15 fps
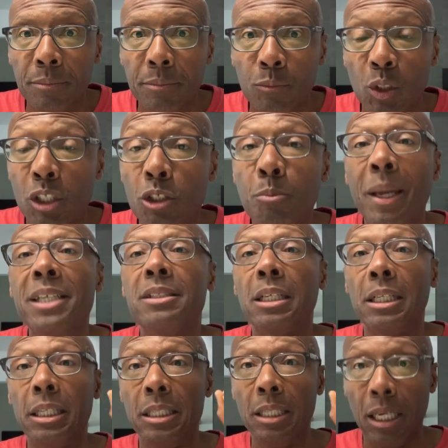which is
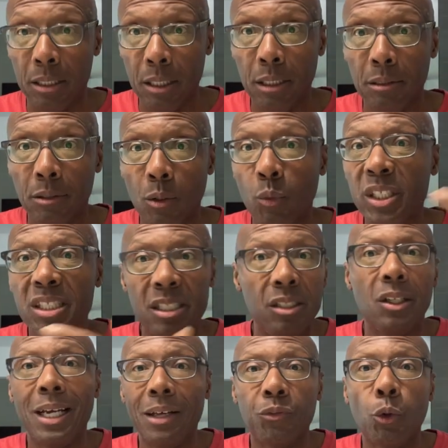basically nothing. We
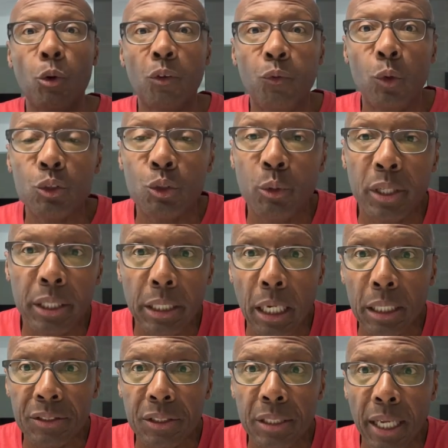still got $34 trillion
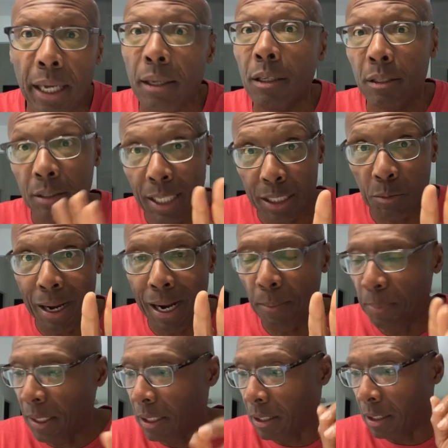in debt. That's my
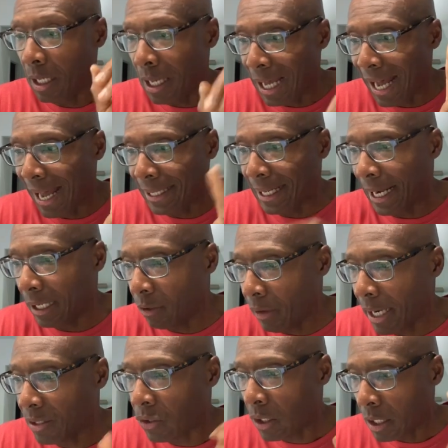opinion. I
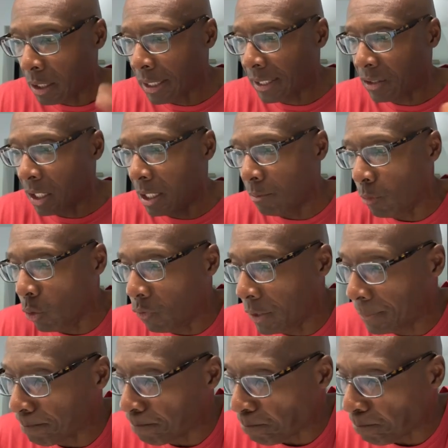digress. Let's keep moving.